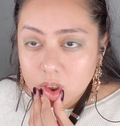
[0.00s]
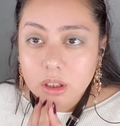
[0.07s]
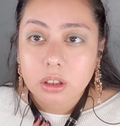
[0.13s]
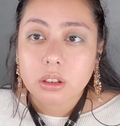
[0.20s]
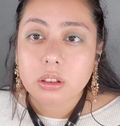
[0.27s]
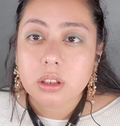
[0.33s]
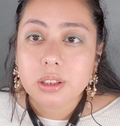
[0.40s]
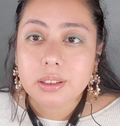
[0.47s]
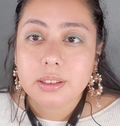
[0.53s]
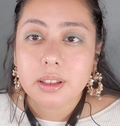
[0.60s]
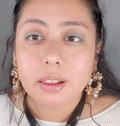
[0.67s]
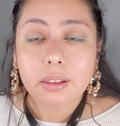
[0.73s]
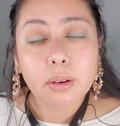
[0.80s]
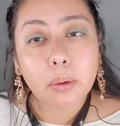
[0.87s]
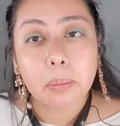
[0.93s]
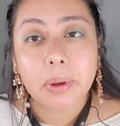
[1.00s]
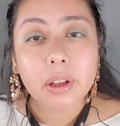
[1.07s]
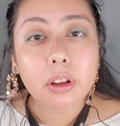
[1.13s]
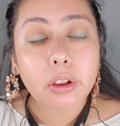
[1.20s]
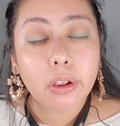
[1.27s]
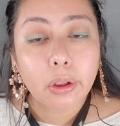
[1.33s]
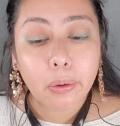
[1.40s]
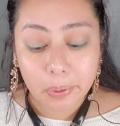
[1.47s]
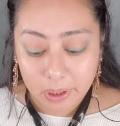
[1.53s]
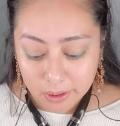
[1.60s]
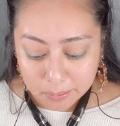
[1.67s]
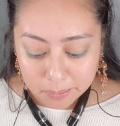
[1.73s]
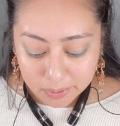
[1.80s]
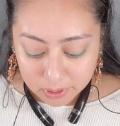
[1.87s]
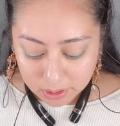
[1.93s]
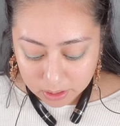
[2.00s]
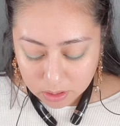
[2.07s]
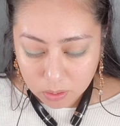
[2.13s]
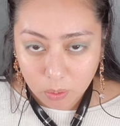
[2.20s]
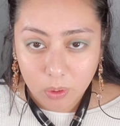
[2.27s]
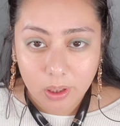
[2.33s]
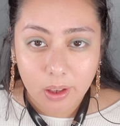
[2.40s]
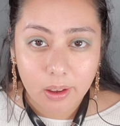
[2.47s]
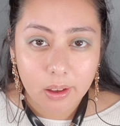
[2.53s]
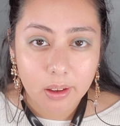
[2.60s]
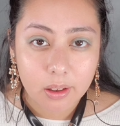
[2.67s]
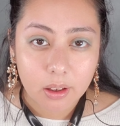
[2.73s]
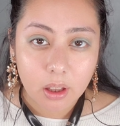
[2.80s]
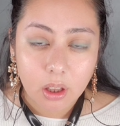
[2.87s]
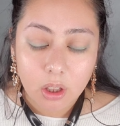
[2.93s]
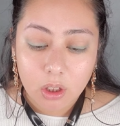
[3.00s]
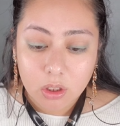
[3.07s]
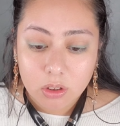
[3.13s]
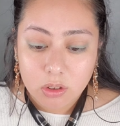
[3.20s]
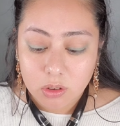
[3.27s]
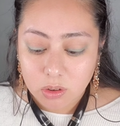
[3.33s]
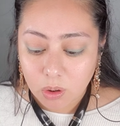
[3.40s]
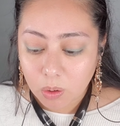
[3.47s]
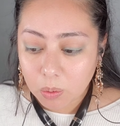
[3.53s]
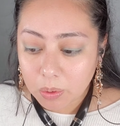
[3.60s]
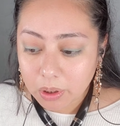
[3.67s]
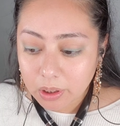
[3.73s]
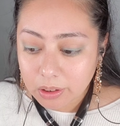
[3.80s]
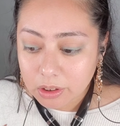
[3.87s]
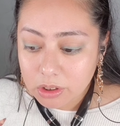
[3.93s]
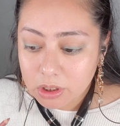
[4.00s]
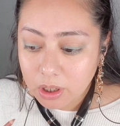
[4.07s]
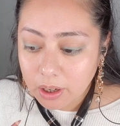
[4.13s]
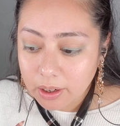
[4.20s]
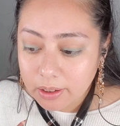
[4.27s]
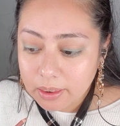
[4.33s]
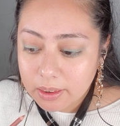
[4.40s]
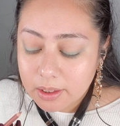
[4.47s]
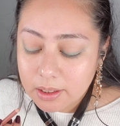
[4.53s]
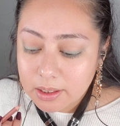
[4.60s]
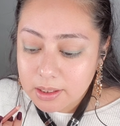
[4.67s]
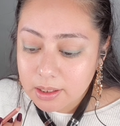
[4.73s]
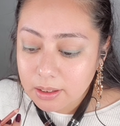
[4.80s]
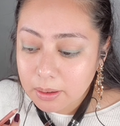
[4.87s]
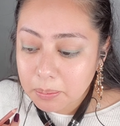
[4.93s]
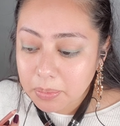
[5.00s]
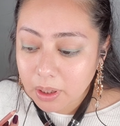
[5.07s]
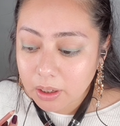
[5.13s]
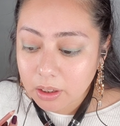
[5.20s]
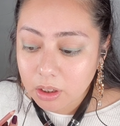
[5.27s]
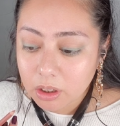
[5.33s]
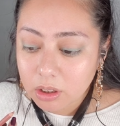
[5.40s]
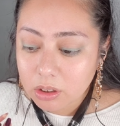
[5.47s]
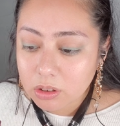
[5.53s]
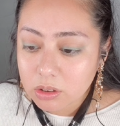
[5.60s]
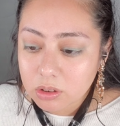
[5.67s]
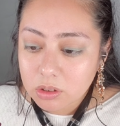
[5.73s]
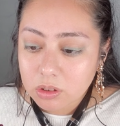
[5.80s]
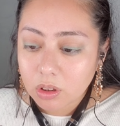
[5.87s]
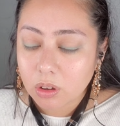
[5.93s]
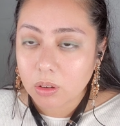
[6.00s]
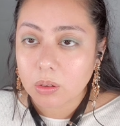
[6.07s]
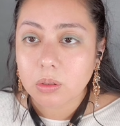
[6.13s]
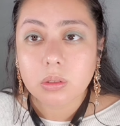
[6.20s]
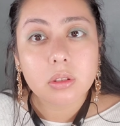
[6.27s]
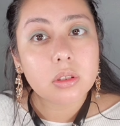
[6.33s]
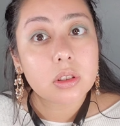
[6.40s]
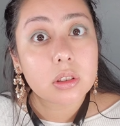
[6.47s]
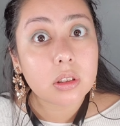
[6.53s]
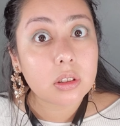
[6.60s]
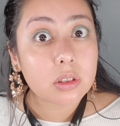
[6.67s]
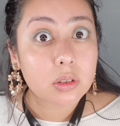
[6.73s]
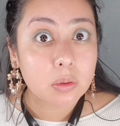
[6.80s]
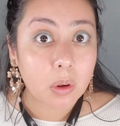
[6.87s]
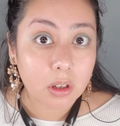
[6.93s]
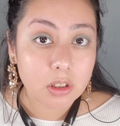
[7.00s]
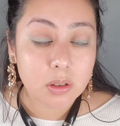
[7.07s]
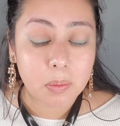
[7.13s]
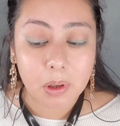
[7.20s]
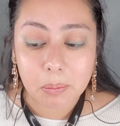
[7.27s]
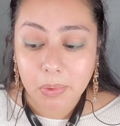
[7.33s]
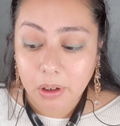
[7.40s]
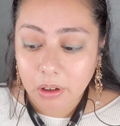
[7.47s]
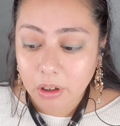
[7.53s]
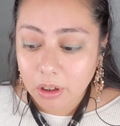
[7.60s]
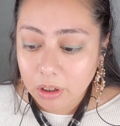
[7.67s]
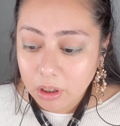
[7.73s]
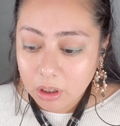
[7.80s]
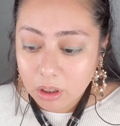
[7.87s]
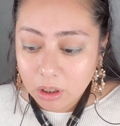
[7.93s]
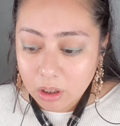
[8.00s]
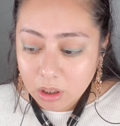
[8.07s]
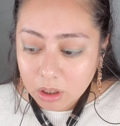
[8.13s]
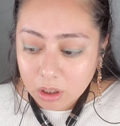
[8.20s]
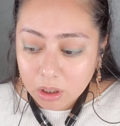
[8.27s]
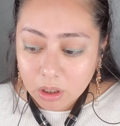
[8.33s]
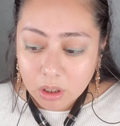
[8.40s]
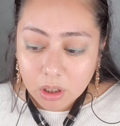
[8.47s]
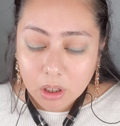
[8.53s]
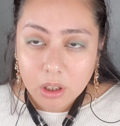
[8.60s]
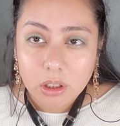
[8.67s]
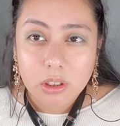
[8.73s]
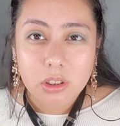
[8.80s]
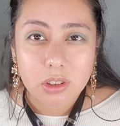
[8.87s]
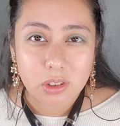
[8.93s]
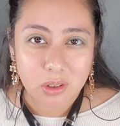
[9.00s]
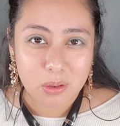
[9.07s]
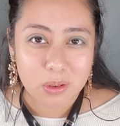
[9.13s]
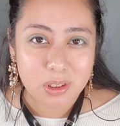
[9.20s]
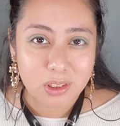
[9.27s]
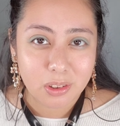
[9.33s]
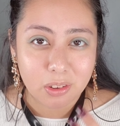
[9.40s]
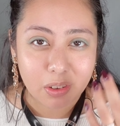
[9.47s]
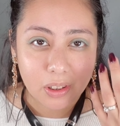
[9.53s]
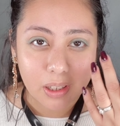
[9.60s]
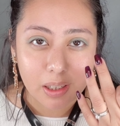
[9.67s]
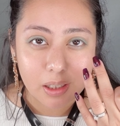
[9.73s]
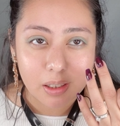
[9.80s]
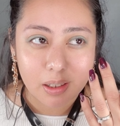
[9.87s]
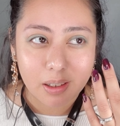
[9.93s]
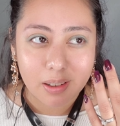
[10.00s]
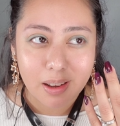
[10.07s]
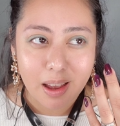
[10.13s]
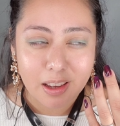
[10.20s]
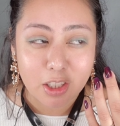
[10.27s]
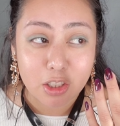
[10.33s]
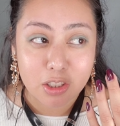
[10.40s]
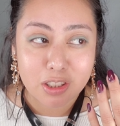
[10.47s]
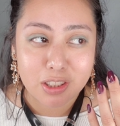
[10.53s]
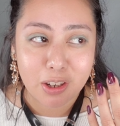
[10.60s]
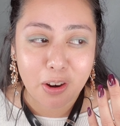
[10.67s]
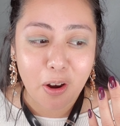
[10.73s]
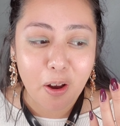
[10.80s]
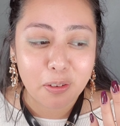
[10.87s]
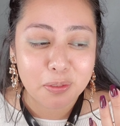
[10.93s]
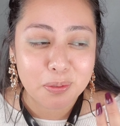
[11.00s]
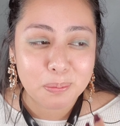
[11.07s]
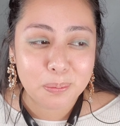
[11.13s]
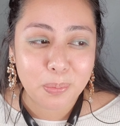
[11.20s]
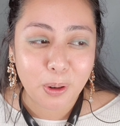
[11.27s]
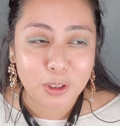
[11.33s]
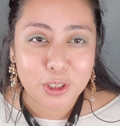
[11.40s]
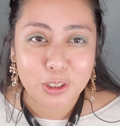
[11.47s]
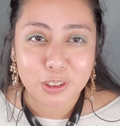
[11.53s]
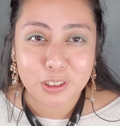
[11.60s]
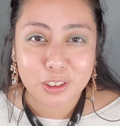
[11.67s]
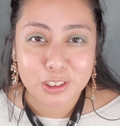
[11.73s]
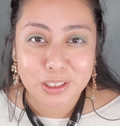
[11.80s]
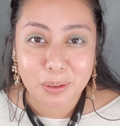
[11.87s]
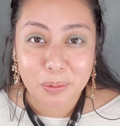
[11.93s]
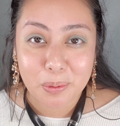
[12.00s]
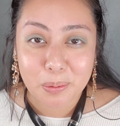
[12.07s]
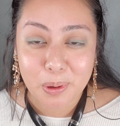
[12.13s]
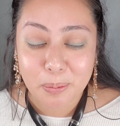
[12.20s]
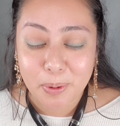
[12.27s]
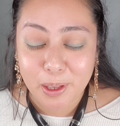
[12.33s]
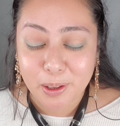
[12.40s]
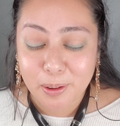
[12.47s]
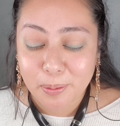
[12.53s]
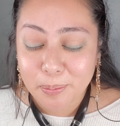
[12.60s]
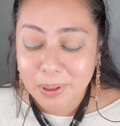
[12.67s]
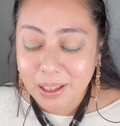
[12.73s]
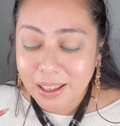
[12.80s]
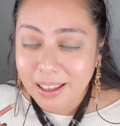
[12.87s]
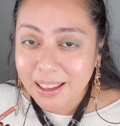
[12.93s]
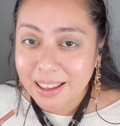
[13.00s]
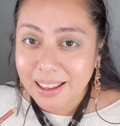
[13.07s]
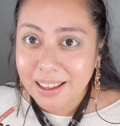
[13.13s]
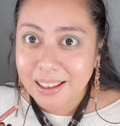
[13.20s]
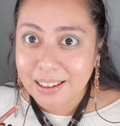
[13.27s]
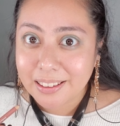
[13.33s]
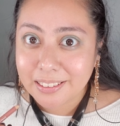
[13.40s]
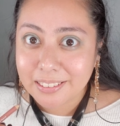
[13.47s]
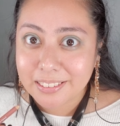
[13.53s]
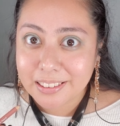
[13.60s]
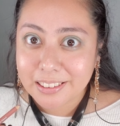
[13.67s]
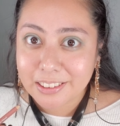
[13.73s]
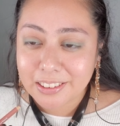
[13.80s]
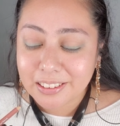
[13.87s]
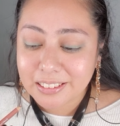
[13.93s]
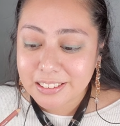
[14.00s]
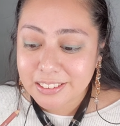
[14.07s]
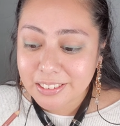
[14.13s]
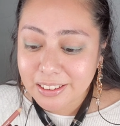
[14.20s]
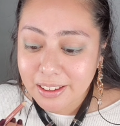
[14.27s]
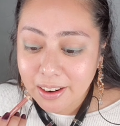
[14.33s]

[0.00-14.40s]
you can see it's a little bit glowy, but that's okay. So we're gonna try this lip liner. So I'm just gonna swatch my mirror. Excuse the green. I just took off partially some of my makeup And I'm looking crazy right